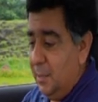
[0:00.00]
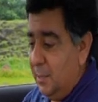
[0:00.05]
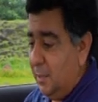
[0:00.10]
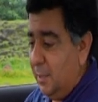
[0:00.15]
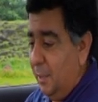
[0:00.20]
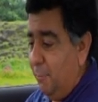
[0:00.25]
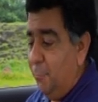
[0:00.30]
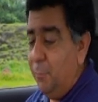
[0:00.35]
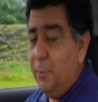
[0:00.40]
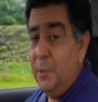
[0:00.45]

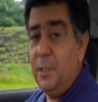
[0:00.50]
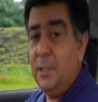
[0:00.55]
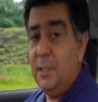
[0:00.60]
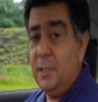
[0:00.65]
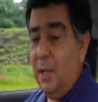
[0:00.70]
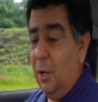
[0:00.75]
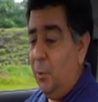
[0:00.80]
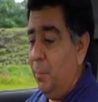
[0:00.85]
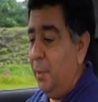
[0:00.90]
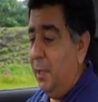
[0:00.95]
stuff which is
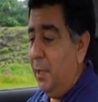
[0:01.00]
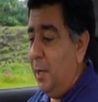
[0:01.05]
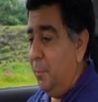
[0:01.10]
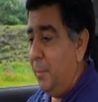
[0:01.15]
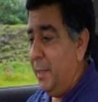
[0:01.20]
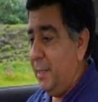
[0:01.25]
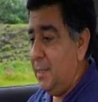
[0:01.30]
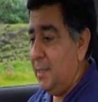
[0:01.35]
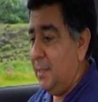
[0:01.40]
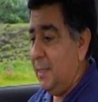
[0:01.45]
now
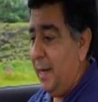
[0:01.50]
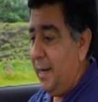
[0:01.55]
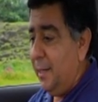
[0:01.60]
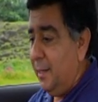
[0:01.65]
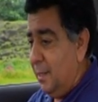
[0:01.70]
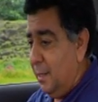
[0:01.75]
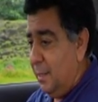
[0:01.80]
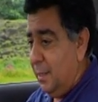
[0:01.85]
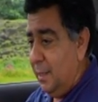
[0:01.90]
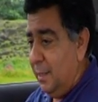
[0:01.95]
becoming
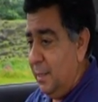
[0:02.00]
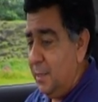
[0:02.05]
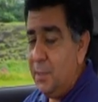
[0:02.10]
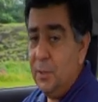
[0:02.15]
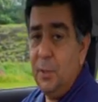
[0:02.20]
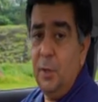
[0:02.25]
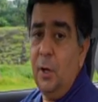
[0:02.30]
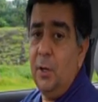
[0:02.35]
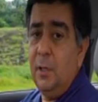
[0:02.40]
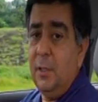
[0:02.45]
standard. It's
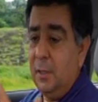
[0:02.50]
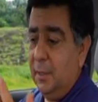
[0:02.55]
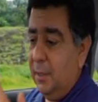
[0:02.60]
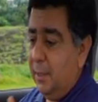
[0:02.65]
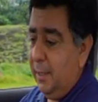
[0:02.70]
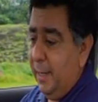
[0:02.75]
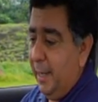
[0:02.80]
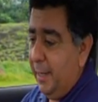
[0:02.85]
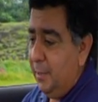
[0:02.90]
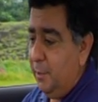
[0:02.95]
got
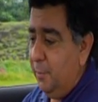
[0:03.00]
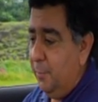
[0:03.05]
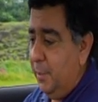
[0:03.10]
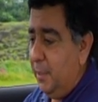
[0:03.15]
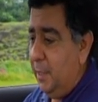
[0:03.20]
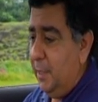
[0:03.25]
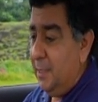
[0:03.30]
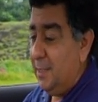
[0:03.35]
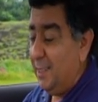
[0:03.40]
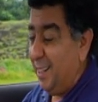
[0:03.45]

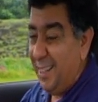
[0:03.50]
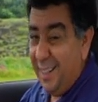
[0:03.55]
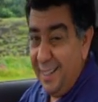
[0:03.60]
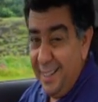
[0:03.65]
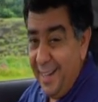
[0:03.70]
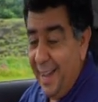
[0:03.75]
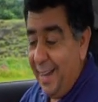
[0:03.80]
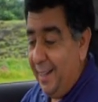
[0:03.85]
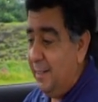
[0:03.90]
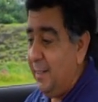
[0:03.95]
connectivity. It's a
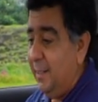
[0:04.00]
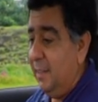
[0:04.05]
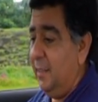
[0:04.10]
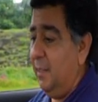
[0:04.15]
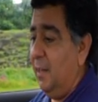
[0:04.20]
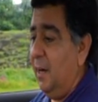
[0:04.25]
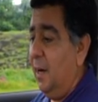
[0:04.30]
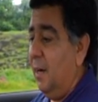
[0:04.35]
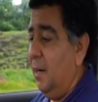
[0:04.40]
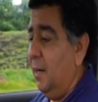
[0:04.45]
connected
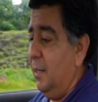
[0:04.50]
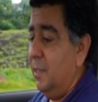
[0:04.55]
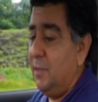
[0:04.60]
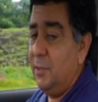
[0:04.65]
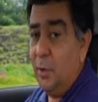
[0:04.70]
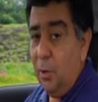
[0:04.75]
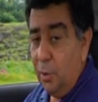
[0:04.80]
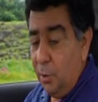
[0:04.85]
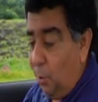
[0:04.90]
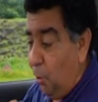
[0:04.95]
car. It's
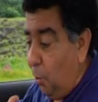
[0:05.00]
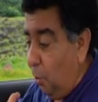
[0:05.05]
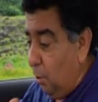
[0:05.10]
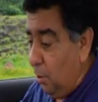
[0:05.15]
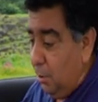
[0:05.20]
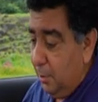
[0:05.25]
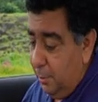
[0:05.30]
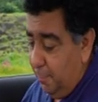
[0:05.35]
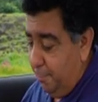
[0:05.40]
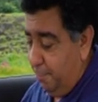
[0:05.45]
got
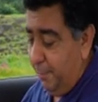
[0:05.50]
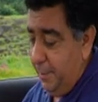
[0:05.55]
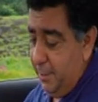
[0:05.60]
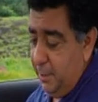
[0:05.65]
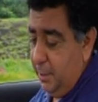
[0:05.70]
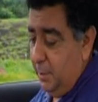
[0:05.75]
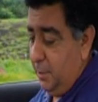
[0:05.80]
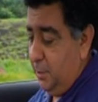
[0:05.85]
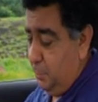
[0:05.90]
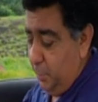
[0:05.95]
all the
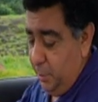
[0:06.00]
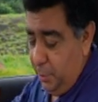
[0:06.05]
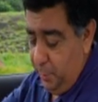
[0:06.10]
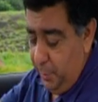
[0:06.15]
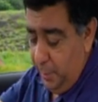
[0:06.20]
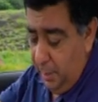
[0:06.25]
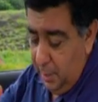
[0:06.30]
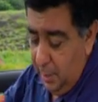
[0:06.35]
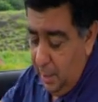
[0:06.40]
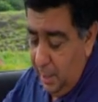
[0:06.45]
features which
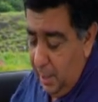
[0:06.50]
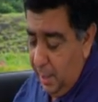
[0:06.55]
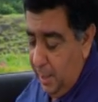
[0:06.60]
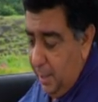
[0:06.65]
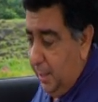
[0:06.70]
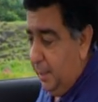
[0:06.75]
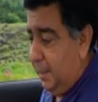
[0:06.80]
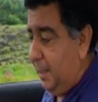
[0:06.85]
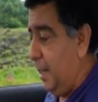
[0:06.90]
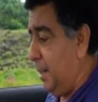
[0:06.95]
we'll
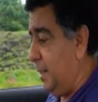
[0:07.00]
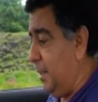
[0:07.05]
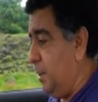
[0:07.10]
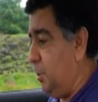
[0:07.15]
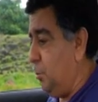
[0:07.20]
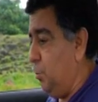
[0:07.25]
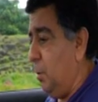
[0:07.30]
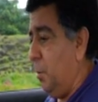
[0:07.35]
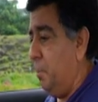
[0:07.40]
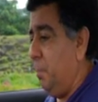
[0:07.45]
get
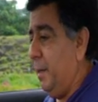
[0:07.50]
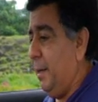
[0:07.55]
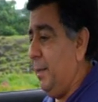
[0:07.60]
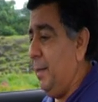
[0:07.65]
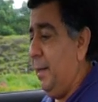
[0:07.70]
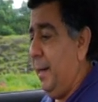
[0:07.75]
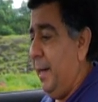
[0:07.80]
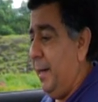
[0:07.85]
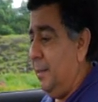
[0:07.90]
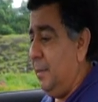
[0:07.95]
into a bit
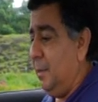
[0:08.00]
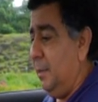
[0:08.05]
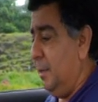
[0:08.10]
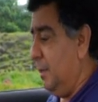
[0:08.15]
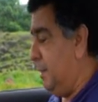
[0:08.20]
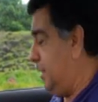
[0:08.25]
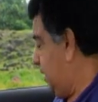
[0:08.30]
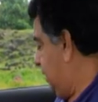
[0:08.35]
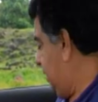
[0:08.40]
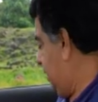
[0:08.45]
later.
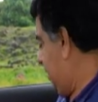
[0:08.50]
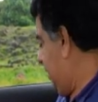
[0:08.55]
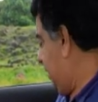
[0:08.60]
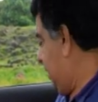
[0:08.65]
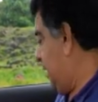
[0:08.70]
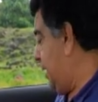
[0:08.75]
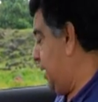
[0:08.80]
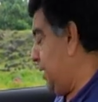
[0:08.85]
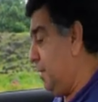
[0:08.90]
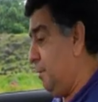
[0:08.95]

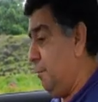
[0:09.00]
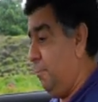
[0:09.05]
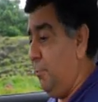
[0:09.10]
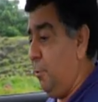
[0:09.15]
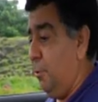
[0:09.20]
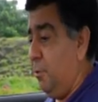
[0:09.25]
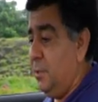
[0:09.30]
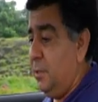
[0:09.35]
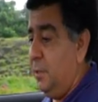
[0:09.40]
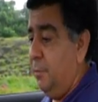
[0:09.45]
And of
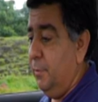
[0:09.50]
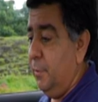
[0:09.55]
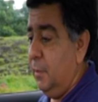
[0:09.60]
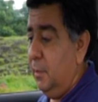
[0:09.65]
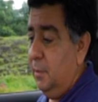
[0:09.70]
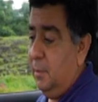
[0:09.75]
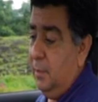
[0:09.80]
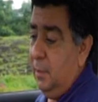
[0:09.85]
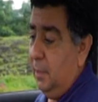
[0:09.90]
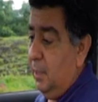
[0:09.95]
course,
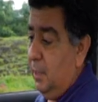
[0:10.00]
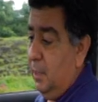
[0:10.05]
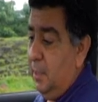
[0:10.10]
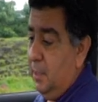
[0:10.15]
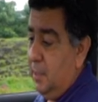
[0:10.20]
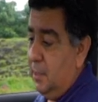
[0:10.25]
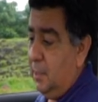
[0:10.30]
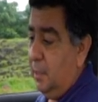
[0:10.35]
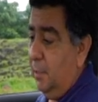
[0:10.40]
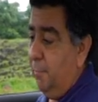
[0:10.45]
even
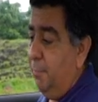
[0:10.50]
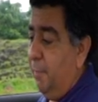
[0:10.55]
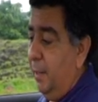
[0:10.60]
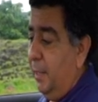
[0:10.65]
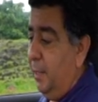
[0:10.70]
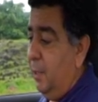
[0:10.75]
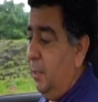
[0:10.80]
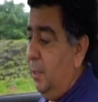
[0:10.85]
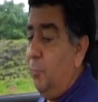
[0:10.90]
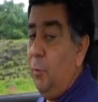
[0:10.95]
stuff
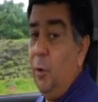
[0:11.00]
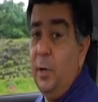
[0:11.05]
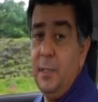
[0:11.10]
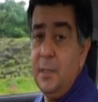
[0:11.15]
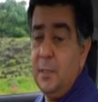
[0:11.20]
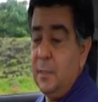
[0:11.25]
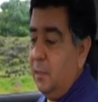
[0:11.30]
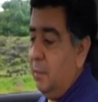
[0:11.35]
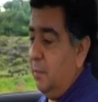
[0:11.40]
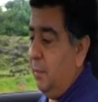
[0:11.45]
like
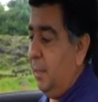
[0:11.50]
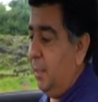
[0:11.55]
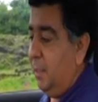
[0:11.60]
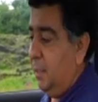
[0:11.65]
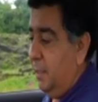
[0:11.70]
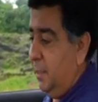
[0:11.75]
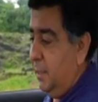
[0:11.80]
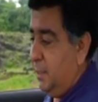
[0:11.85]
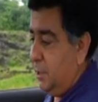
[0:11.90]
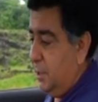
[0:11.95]
voice
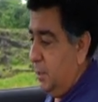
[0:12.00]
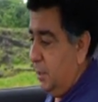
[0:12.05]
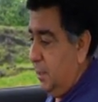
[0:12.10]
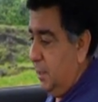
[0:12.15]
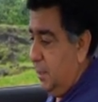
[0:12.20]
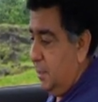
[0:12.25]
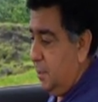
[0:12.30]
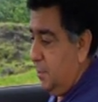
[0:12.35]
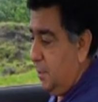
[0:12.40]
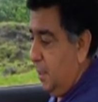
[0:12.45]
recognition.
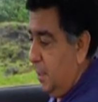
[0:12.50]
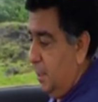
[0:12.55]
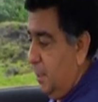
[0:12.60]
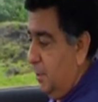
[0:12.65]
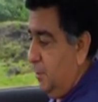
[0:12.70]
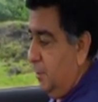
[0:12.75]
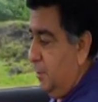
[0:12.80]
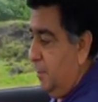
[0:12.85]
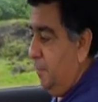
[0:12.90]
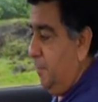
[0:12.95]
Let's try it
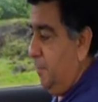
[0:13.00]
out.